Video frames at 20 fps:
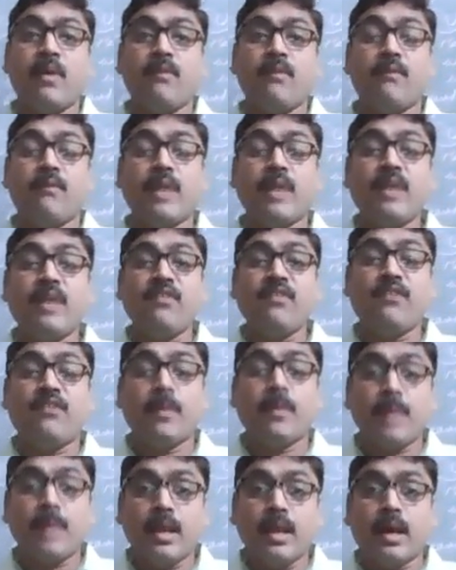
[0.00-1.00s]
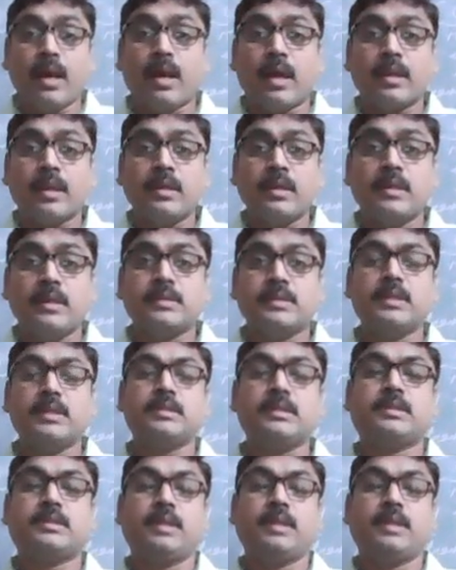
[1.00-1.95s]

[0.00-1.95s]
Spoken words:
very familiar since